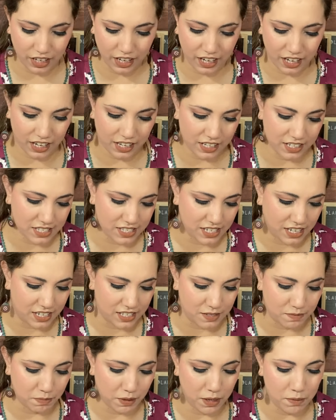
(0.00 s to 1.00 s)
And it says,
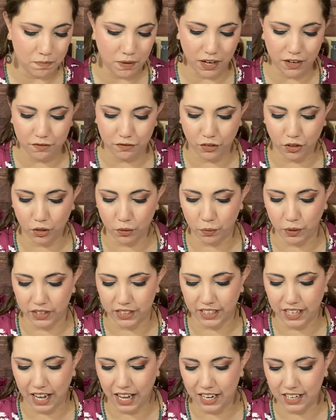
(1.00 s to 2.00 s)
be mindful with
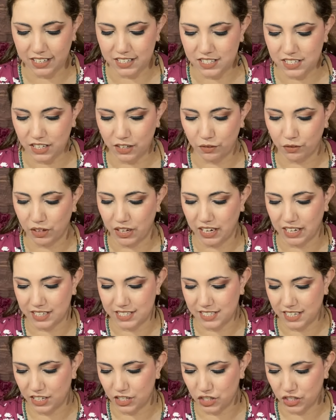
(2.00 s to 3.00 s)
Galaxy
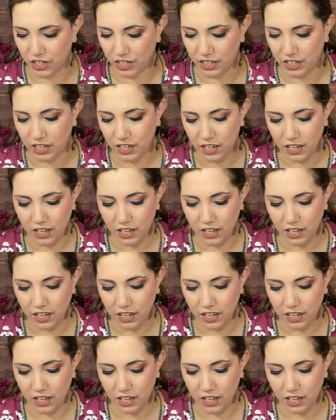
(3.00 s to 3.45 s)
Relaxation.